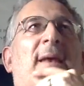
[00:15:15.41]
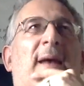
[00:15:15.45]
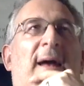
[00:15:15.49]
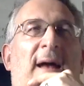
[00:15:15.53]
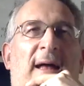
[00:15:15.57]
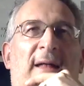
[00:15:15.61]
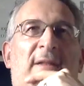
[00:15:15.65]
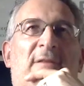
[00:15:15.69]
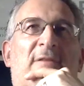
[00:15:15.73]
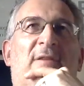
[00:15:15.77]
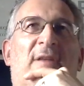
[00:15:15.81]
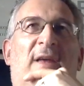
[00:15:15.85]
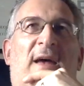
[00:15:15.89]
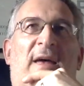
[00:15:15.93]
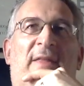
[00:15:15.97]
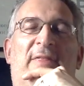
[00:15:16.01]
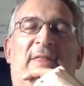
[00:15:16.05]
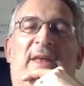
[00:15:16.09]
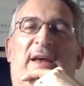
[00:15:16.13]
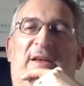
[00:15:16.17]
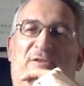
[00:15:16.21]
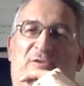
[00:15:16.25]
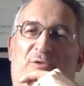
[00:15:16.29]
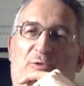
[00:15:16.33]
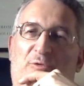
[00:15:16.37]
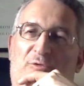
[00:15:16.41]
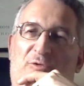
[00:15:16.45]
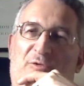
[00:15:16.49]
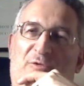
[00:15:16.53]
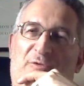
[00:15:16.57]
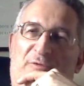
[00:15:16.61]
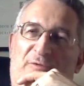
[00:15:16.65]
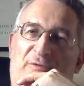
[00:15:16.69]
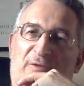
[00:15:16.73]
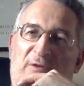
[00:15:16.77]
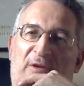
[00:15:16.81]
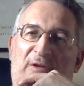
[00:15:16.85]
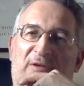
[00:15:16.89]
and and that sort
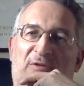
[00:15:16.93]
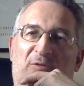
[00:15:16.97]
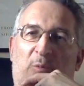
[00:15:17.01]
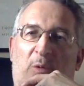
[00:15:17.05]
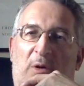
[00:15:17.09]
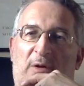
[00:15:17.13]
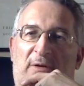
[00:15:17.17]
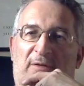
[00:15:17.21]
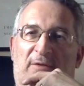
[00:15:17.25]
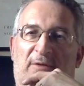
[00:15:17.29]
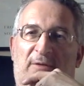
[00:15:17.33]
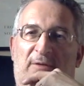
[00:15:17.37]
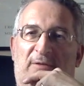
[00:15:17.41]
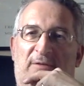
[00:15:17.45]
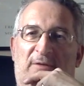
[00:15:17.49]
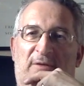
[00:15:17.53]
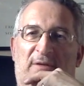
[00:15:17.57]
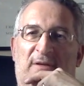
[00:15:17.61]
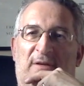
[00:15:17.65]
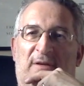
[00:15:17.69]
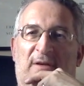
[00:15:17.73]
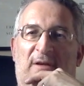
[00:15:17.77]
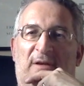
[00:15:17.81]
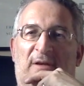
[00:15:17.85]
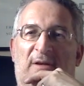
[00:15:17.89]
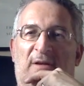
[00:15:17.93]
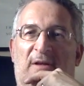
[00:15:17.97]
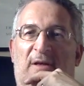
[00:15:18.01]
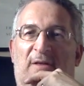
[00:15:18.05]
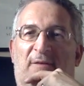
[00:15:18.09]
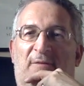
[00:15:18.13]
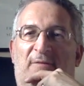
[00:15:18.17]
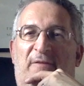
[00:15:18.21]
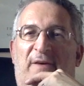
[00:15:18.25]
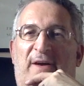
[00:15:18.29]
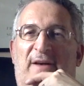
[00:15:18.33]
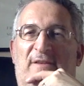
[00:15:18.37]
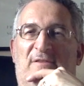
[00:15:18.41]
of is one of the you know
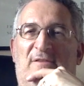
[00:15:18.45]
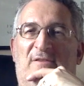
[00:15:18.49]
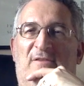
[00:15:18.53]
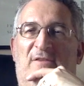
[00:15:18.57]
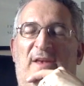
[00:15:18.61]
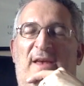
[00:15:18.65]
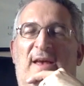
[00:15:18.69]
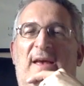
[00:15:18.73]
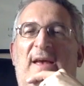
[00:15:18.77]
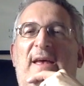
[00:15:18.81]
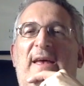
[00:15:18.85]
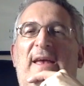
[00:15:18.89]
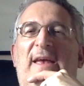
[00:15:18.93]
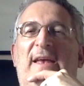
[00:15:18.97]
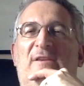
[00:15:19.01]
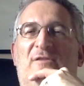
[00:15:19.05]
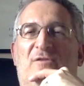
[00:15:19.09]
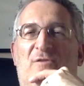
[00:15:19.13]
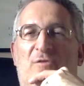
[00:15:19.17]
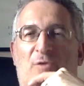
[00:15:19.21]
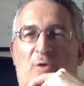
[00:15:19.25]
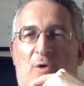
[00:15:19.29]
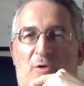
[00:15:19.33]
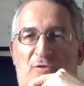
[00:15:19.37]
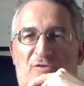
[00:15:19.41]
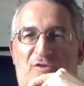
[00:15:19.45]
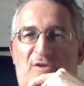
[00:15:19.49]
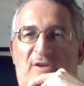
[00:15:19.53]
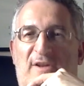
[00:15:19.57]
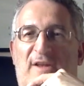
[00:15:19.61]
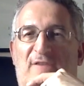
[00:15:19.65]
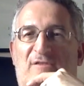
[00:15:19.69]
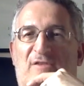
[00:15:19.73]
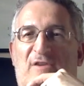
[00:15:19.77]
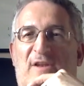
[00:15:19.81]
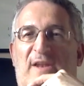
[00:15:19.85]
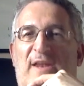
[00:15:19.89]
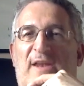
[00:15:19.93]
the factors here. He's not
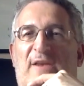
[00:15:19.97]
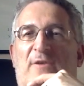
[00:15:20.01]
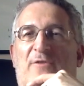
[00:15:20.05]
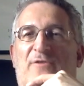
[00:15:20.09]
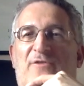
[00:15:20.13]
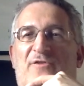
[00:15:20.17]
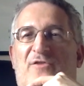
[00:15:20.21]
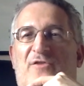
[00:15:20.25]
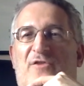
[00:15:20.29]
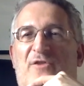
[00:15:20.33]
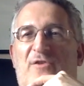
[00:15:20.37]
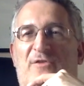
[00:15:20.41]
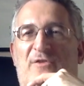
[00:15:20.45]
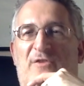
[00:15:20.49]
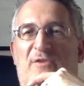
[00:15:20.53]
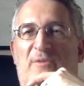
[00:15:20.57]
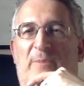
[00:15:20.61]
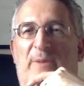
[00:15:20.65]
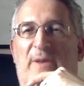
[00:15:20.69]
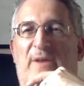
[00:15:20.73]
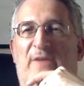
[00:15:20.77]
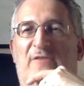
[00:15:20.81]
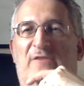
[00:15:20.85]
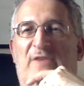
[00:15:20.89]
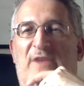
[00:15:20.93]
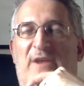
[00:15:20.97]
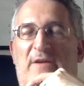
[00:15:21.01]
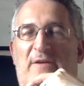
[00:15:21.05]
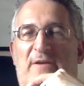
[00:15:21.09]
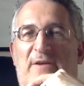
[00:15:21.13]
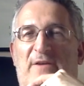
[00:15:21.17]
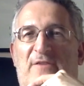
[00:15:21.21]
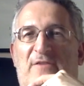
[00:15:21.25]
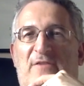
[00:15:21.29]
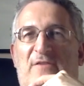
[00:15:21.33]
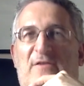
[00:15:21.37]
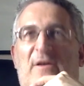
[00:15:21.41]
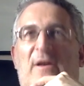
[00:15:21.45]
genetically constituted to be a
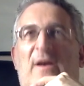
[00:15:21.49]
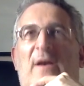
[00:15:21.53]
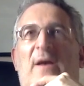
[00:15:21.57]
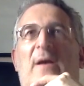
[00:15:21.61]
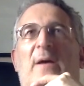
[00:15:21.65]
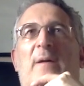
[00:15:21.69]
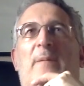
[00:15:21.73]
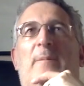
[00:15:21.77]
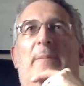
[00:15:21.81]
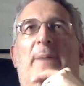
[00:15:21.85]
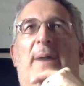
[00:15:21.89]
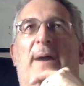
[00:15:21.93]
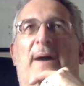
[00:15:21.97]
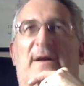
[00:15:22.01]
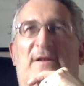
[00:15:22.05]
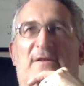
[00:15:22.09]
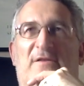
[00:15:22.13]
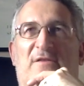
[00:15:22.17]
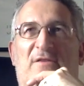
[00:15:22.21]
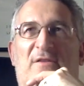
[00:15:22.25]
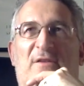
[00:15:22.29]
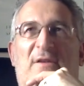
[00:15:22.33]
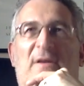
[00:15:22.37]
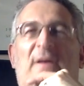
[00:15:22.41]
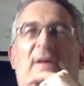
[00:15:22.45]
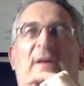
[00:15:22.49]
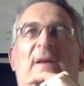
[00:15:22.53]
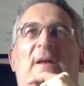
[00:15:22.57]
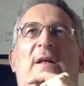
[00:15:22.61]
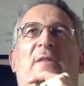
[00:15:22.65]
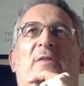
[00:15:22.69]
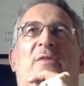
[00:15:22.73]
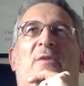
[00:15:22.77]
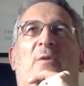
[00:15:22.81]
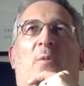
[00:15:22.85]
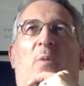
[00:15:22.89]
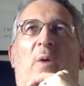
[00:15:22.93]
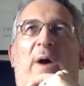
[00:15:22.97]
terrorist, but
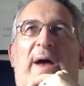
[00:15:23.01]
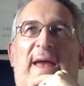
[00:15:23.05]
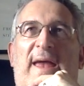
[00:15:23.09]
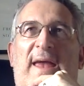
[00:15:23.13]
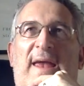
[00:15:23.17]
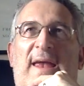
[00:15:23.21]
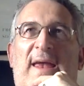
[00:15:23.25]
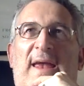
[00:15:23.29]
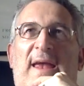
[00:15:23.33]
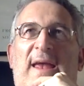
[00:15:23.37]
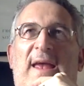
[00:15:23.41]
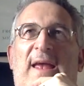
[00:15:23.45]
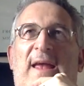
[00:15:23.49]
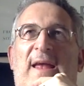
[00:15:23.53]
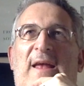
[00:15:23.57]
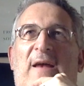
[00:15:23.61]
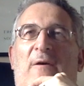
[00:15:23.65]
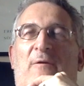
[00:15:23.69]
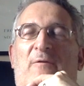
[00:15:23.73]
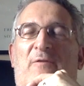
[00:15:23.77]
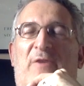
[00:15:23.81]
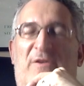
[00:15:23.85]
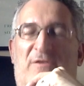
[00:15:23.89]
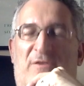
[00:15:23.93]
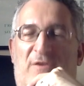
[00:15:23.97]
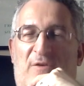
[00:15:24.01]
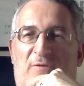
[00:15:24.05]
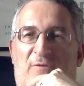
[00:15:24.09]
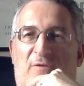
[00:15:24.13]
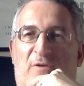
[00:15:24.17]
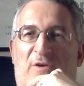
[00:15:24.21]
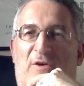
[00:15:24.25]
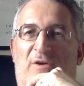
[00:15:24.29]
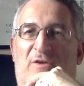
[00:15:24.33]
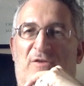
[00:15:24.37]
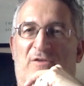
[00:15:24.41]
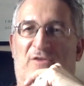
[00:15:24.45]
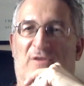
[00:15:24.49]
the way of his
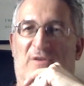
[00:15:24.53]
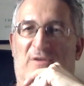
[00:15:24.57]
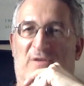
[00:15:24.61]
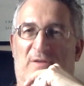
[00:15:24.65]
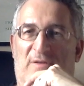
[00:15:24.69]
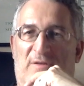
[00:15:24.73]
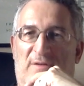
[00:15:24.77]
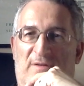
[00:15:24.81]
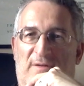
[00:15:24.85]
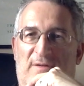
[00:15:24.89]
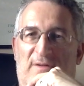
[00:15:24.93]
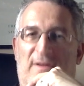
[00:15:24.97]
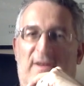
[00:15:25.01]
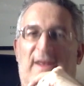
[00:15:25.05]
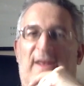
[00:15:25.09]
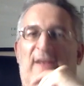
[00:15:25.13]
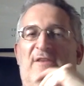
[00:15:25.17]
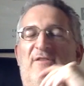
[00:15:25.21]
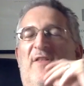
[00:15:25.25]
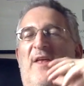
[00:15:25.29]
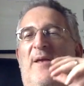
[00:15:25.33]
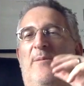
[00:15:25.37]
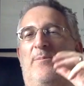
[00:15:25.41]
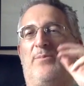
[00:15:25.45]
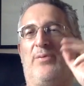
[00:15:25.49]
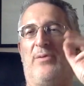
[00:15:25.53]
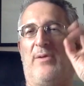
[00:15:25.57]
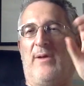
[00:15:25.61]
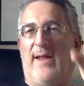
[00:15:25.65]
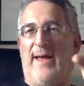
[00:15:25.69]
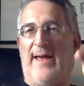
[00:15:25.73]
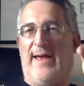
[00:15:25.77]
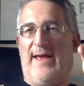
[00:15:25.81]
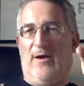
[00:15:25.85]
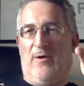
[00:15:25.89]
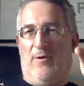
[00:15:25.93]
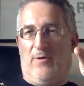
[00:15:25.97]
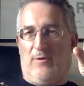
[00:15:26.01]
conversion is they
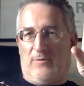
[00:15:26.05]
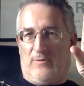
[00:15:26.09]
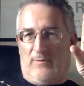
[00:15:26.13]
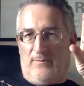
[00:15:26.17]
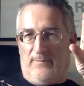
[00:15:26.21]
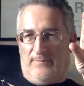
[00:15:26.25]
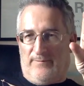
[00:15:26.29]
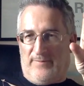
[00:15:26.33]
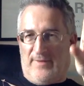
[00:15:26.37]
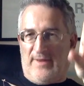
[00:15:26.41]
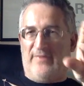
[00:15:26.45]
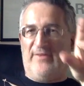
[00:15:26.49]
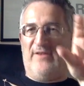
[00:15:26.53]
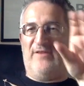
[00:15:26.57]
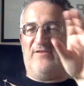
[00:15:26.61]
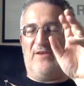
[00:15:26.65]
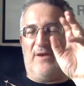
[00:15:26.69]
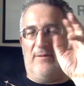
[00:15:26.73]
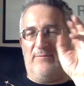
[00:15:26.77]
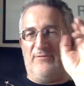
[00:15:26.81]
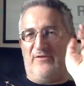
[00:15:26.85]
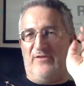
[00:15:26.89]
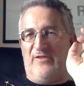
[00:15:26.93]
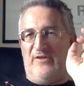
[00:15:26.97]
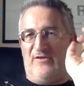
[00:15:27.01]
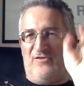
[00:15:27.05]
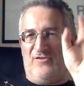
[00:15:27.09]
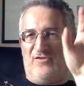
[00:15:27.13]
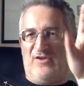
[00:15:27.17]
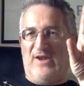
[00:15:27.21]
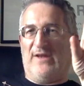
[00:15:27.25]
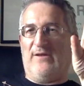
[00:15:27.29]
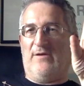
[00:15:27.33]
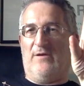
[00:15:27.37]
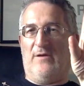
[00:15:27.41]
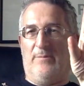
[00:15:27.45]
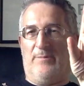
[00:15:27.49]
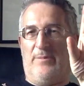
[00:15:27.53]
play on, and this comes to the
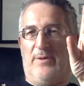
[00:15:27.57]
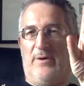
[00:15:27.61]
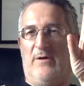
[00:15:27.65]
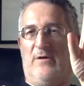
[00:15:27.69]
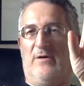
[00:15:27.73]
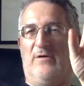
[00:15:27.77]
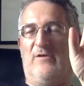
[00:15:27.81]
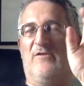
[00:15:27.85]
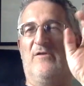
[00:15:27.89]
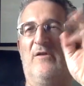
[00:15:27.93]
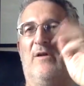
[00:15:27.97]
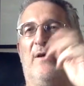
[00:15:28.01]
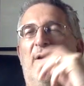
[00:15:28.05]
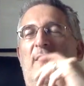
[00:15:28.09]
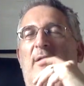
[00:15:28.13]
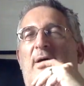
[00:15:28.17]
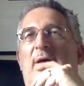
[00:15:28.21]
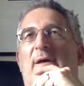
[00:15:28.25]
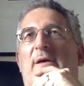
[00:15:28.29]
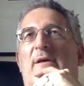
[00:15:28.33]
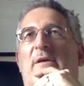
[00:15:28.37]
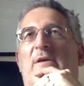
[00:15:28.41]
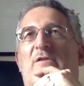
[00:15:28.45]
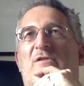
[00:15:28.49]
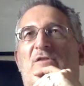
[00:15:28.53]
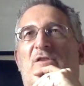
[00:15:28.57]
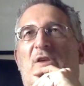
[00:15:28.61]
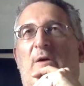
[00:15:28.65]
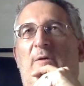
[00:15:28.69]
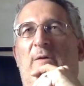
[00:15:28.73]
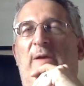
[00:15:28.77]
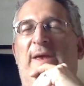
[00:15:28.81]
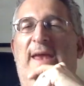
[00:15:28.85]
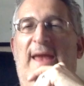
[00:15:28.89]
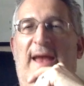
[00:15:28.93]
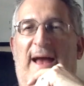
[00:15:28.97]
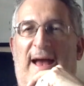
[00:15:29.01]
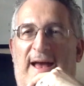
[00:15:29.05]
gender part. So
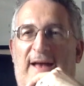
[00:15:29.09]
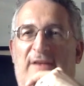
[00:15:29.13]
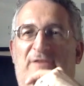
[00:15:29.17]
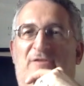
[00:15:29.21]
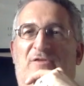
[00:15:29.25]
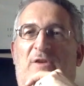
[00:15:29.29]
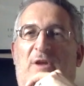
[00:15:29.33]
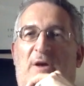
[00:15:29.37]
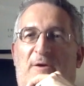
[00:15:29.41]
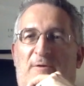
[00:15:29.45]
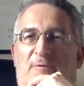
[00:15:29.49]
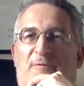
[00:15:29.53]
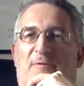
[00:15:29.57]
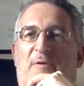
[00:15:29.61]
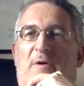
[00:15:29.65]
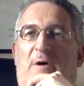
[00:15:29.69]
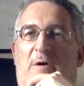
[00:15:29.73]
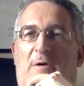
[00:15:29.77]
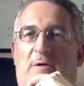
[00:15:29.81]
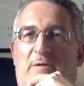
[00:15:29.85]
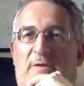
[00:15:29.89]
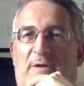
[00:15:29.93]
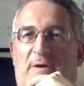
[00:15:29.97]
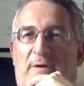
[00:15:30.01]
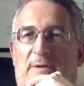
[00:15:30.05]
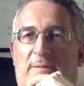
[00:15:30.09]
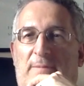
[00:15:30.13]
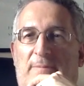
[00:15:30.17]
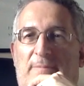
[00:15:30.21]
he has no father.